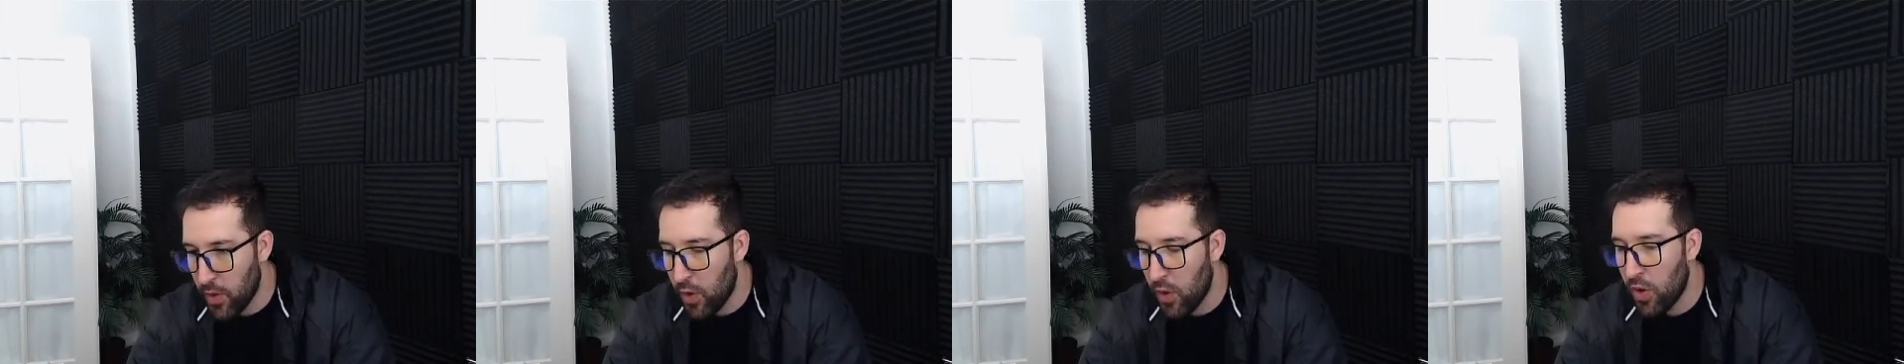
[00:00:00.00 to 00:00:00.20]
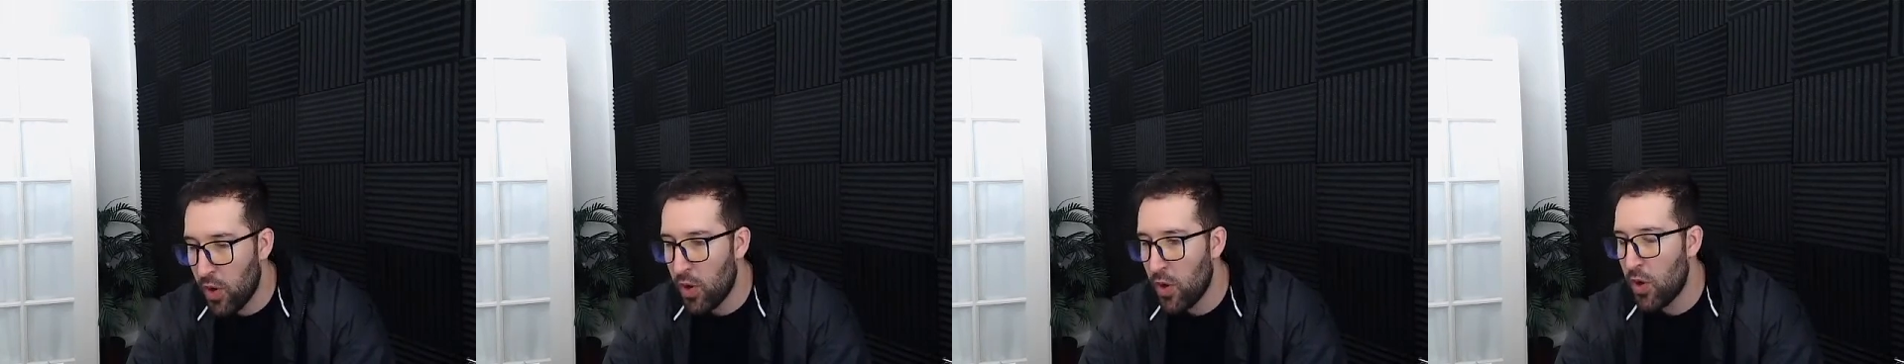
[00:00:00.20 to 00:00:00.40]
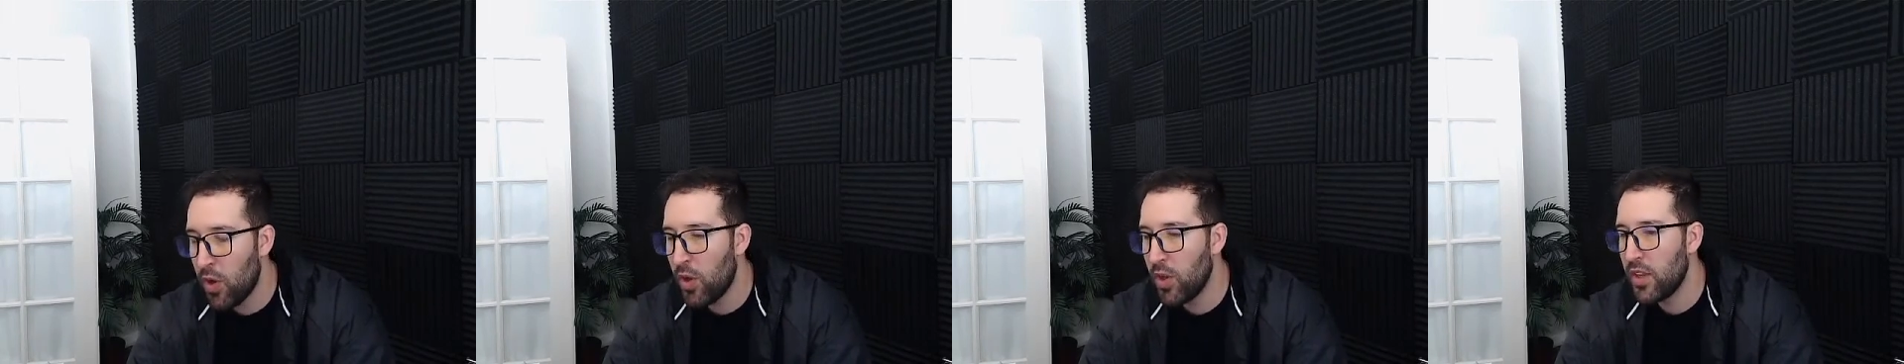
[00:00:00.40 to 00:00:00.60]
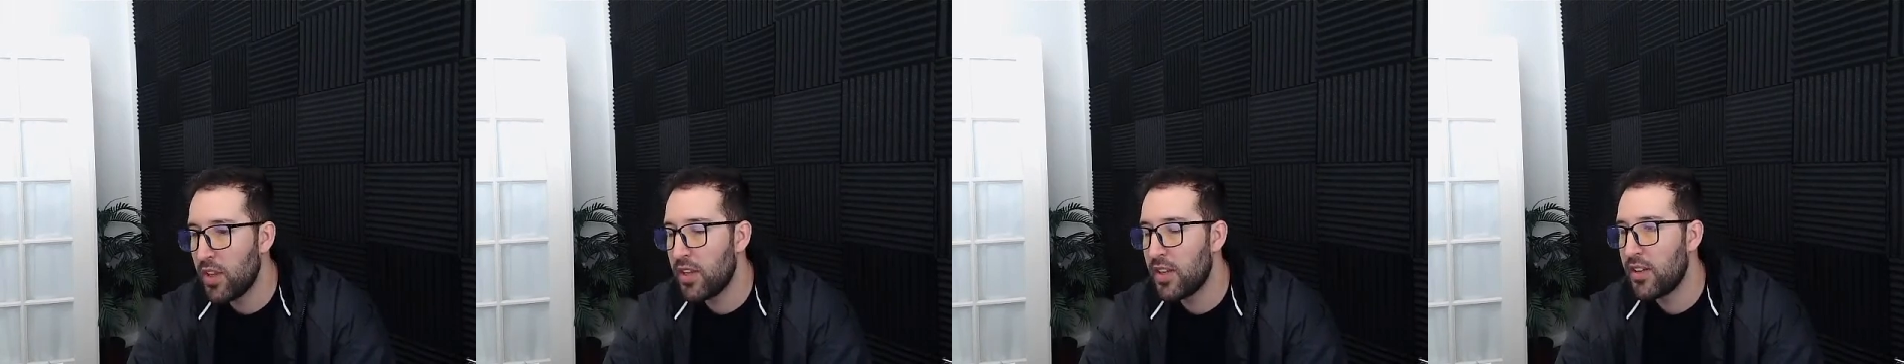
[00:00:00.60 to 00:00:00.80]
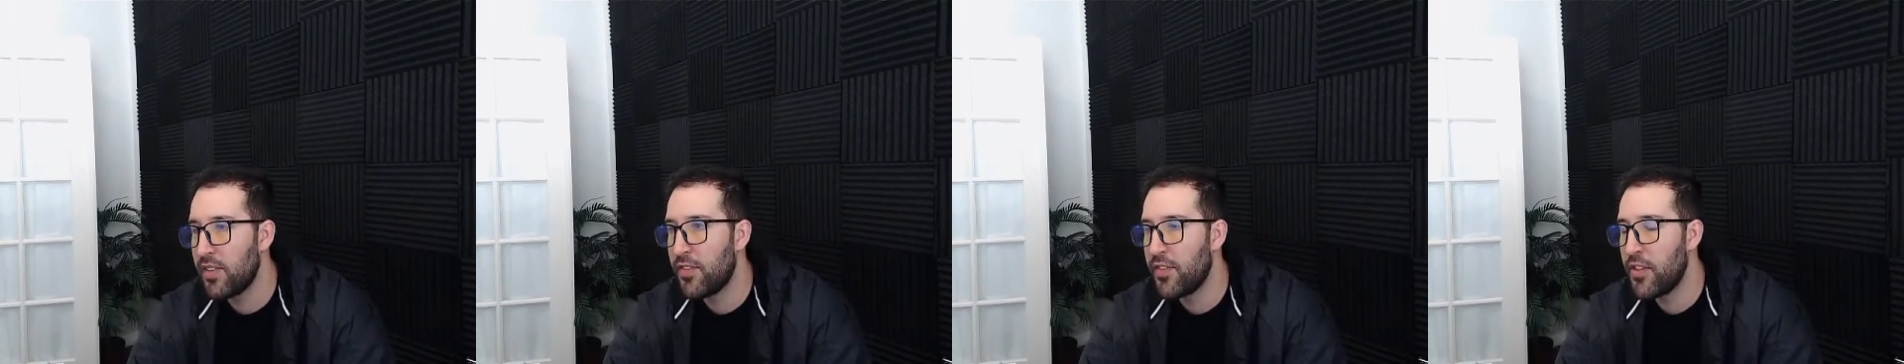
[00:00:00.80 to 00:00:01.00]
all
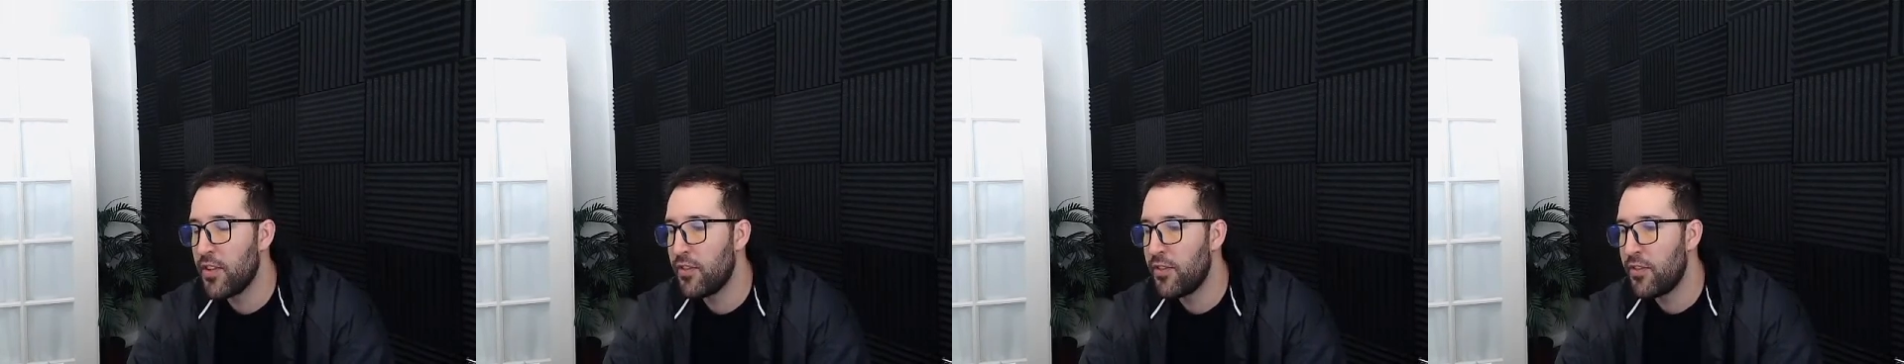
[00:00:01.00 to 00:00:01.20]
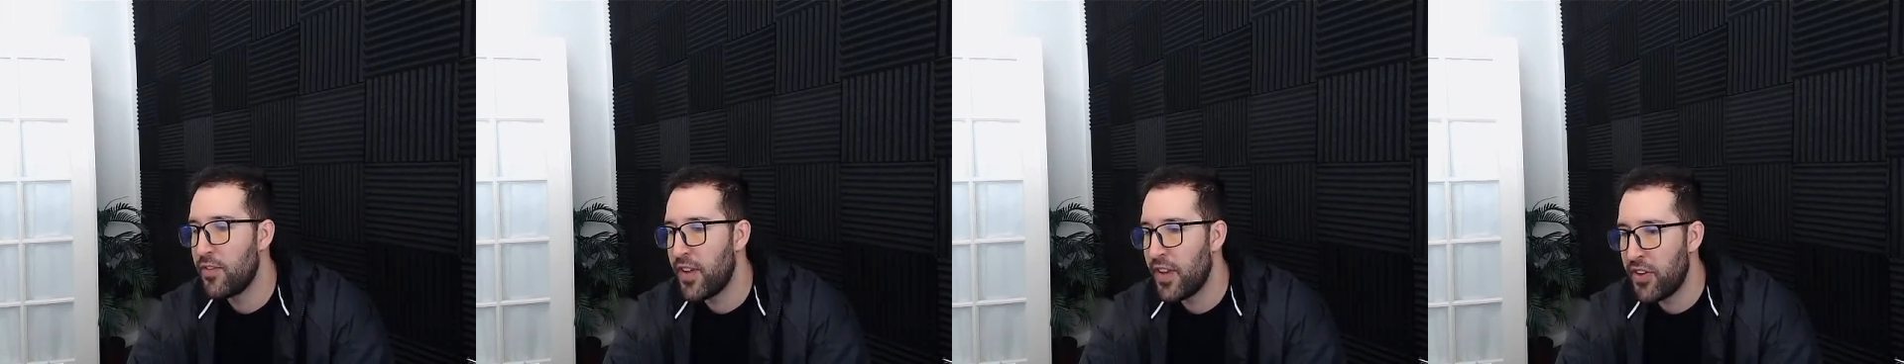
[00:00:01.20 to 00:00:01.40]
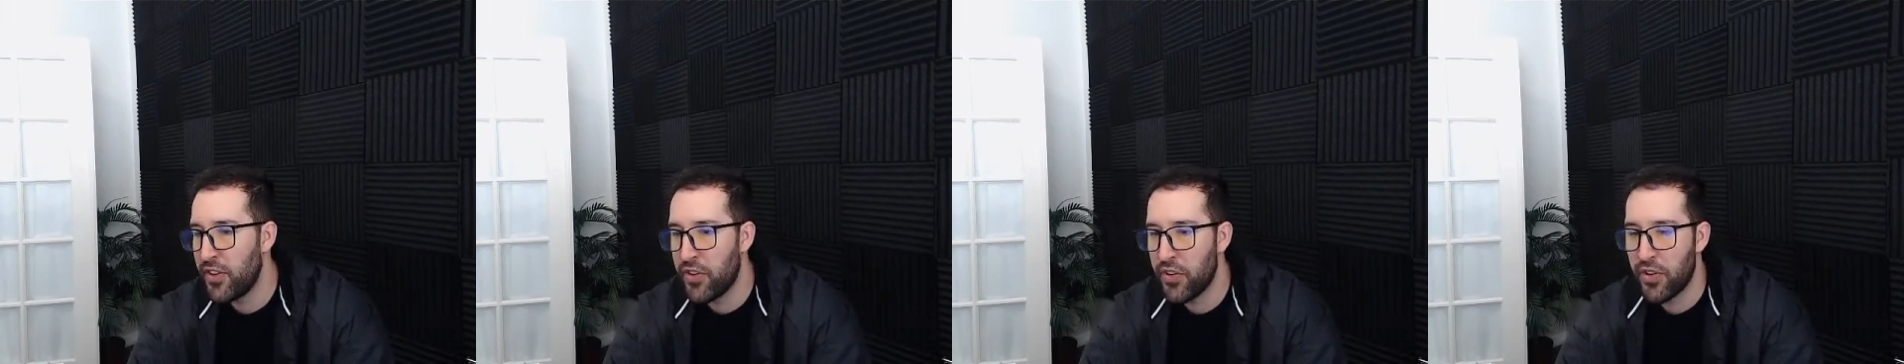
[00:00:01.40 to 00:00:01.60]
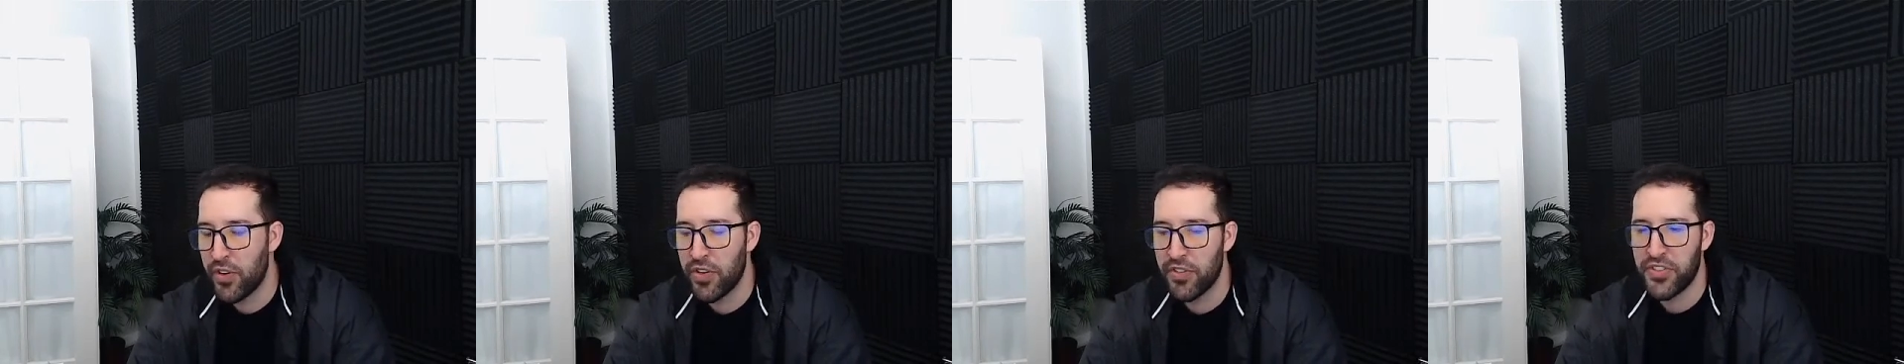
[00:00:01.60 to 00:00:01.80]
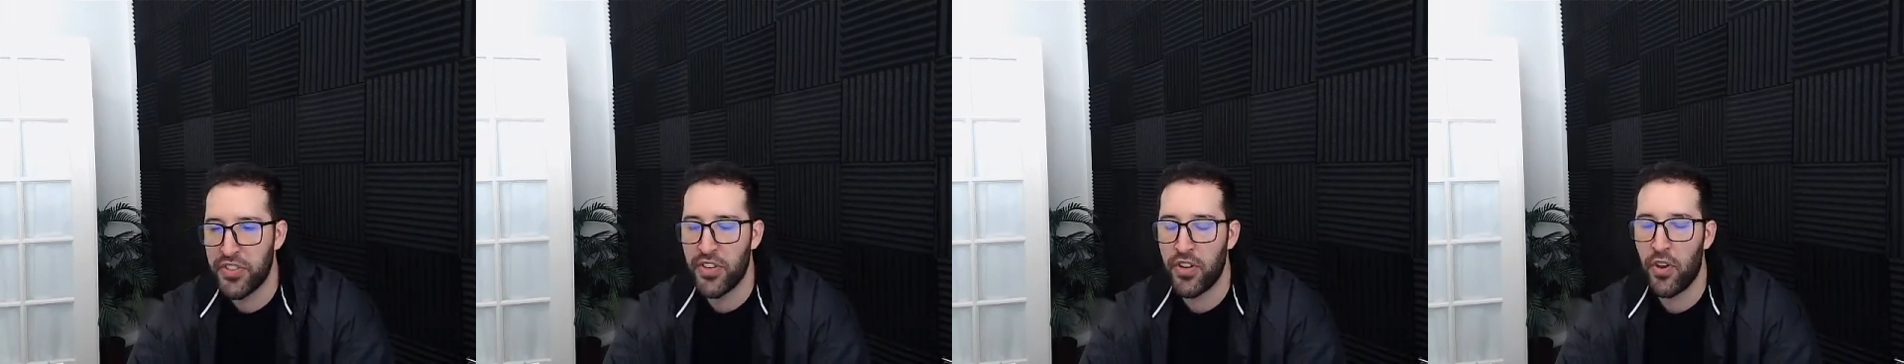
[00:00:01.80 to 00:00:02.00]
of the
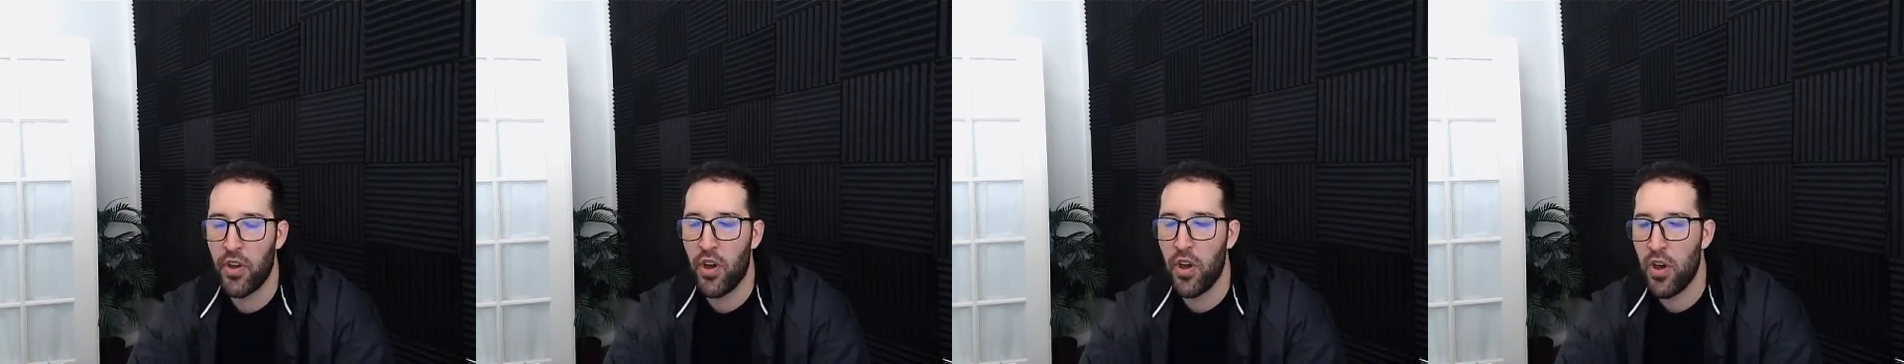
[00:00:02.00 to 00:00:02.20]
vendors and